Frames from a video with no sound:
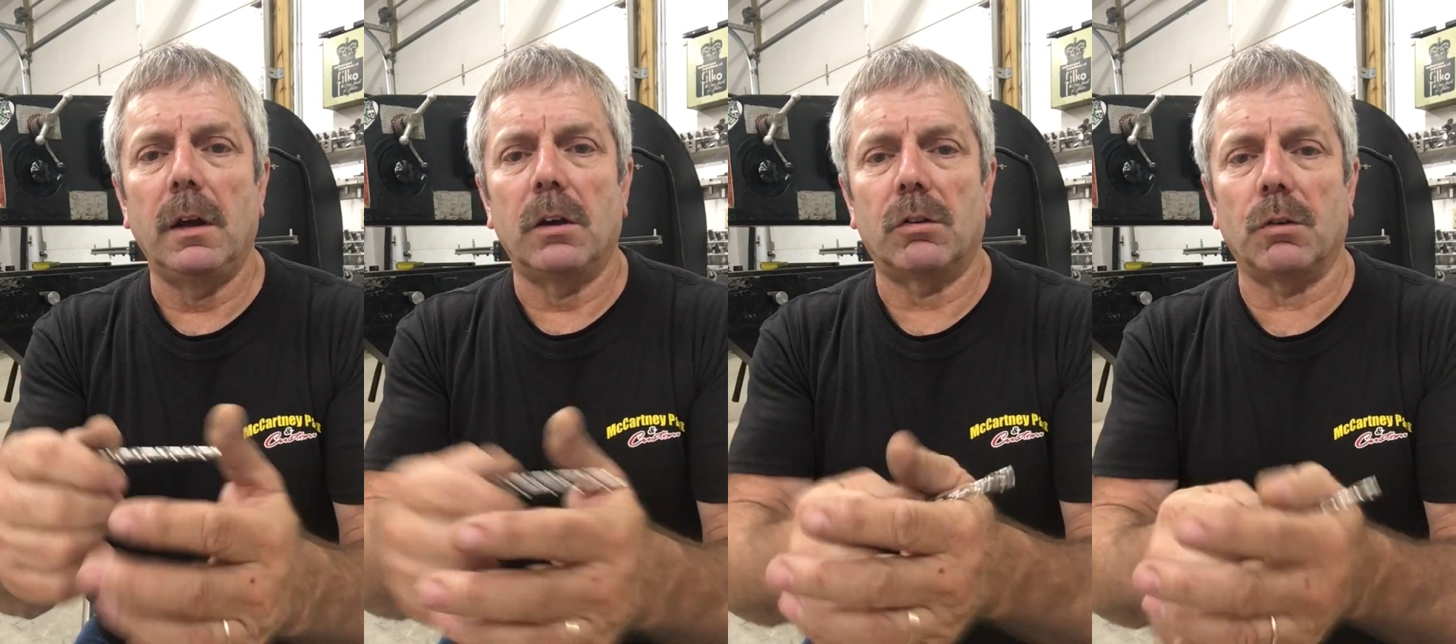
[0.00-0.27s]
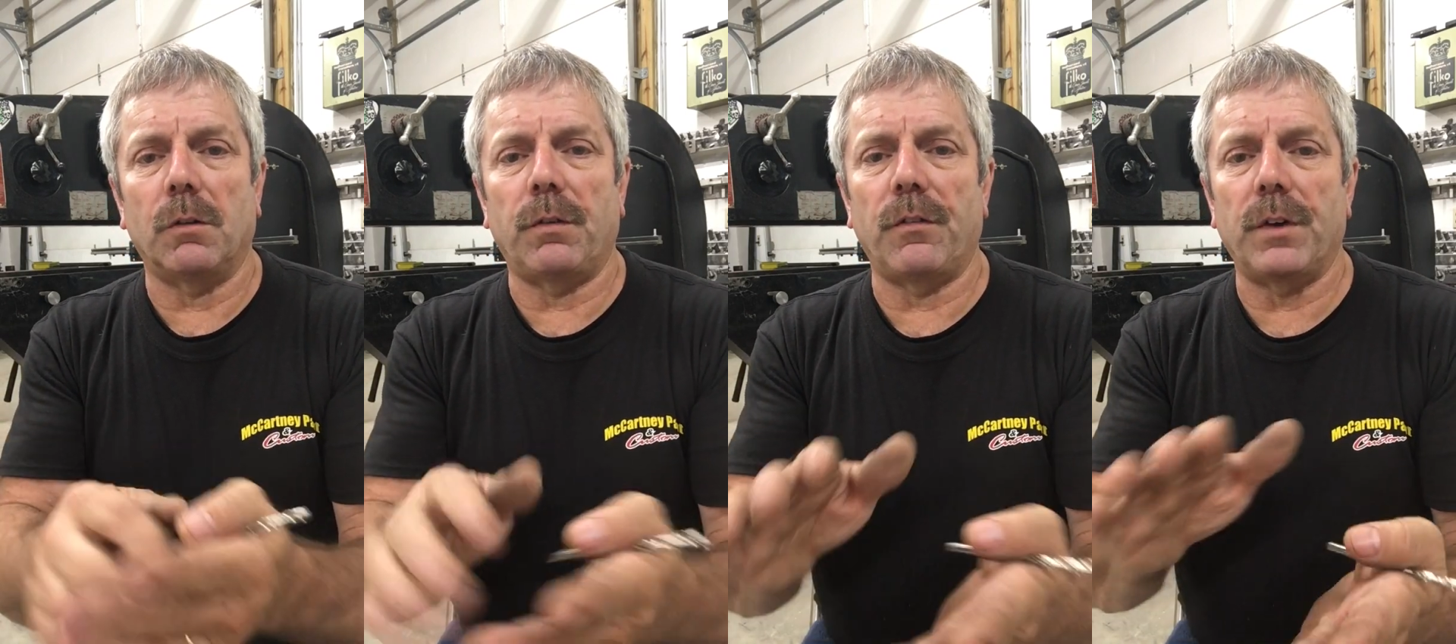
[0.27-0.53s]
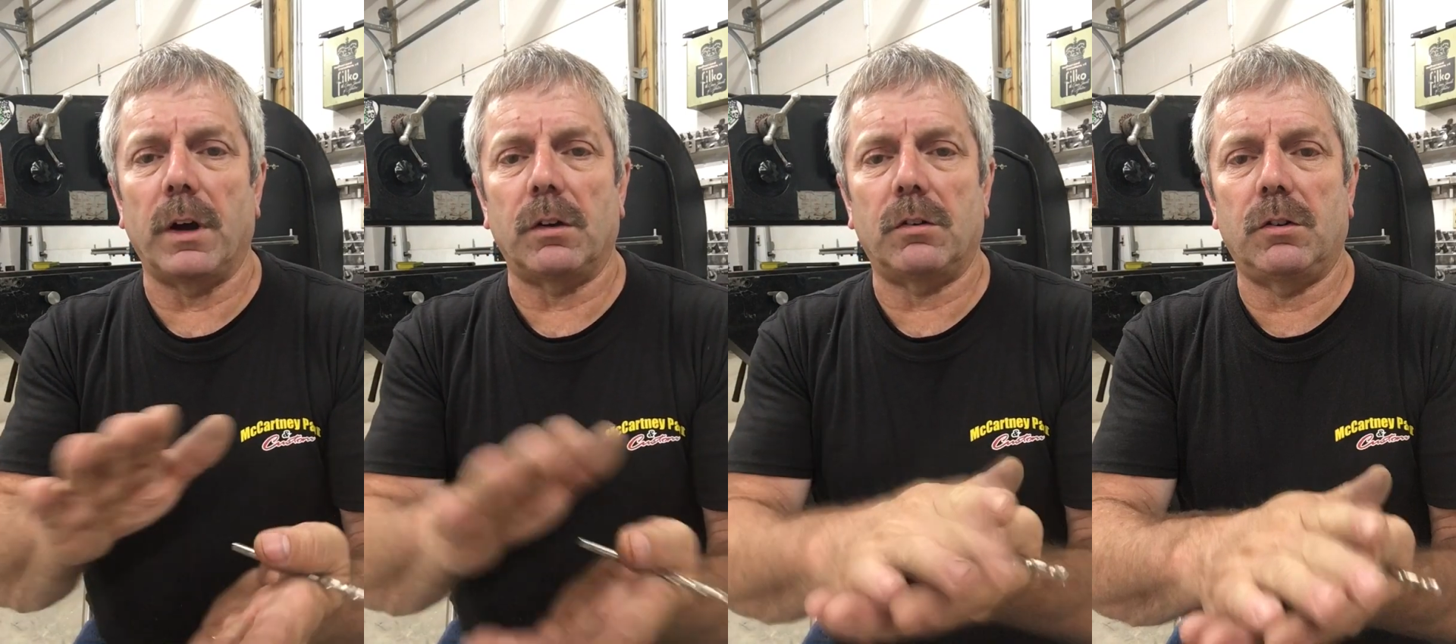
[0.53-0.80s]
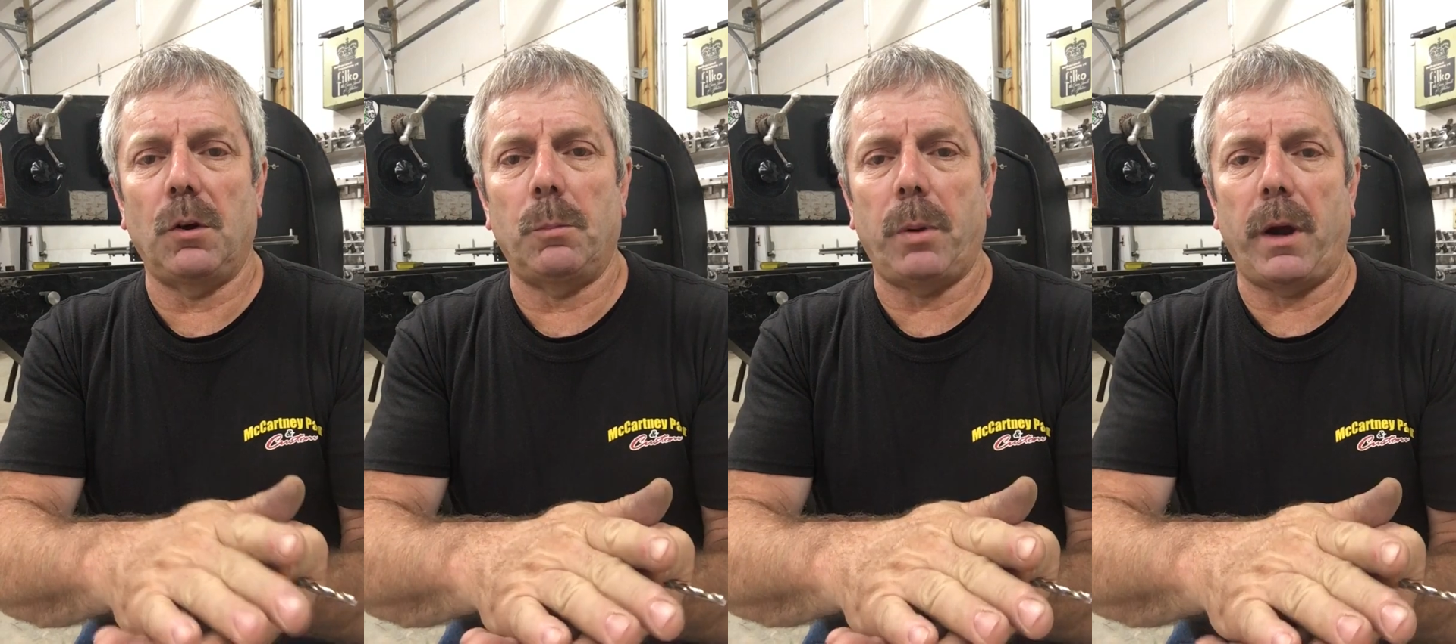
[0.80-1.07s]
So if we've got
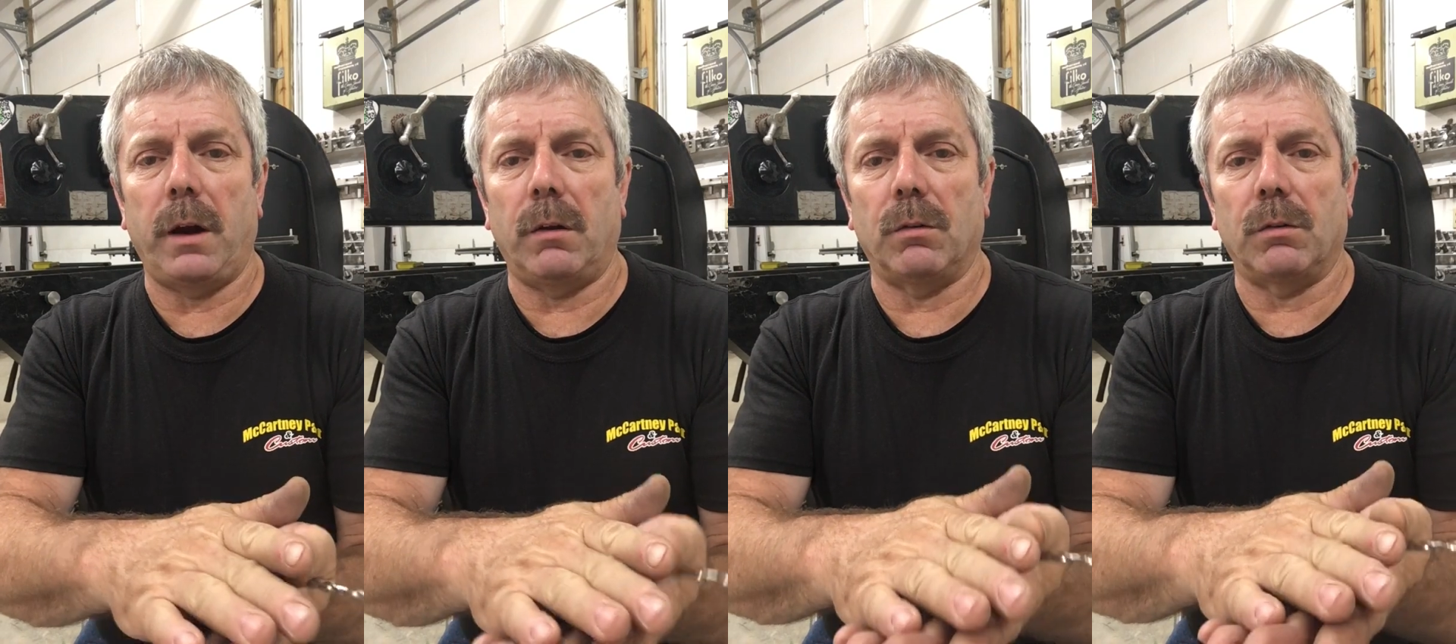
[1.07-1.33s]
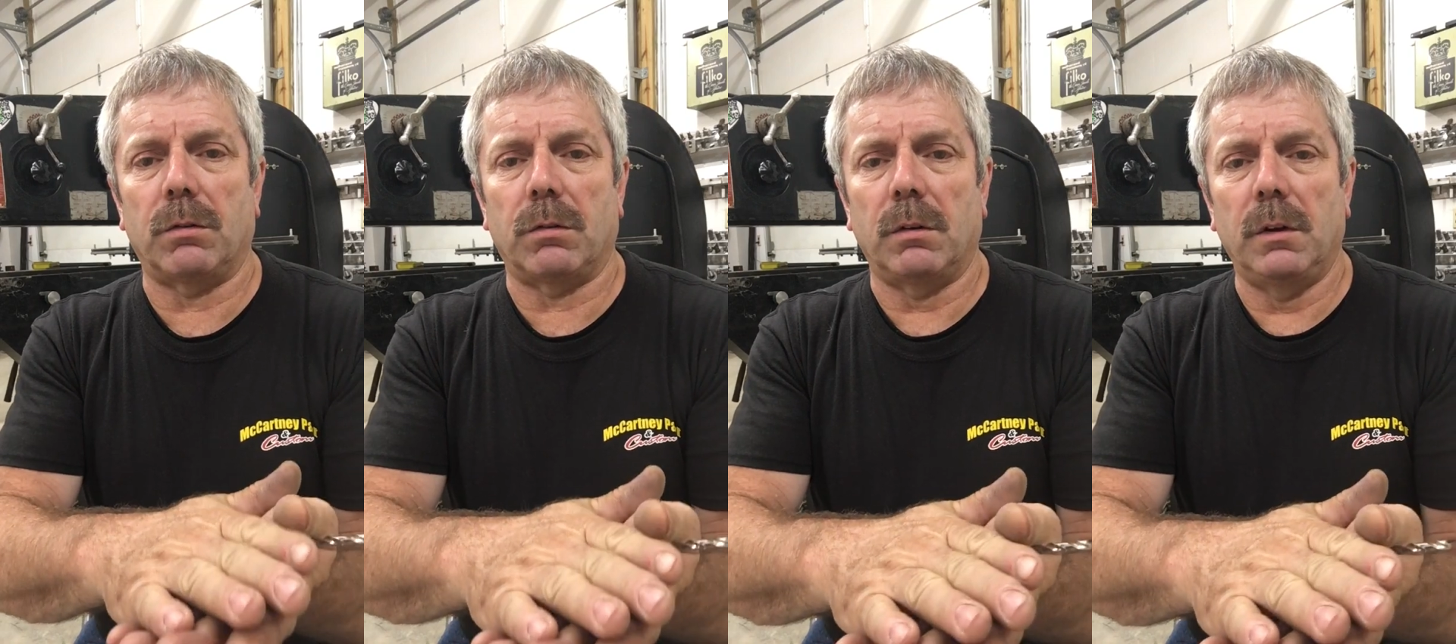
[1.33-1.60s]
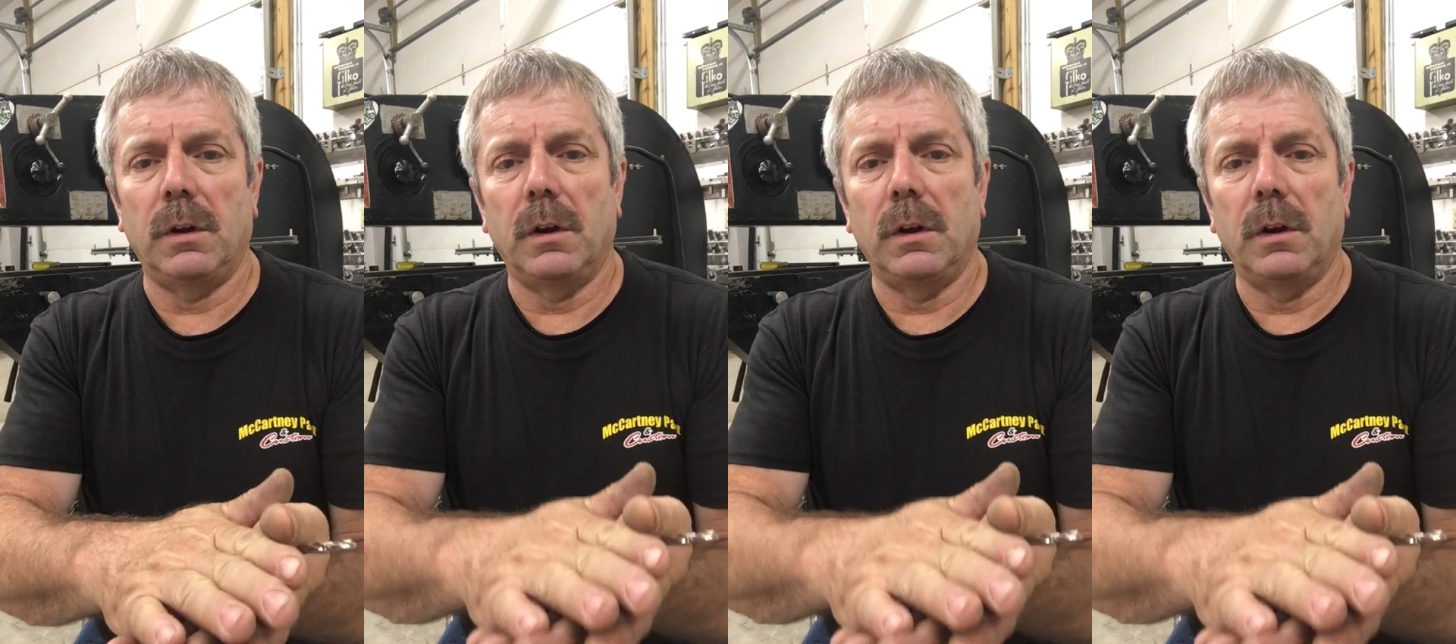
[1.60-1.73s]
two panels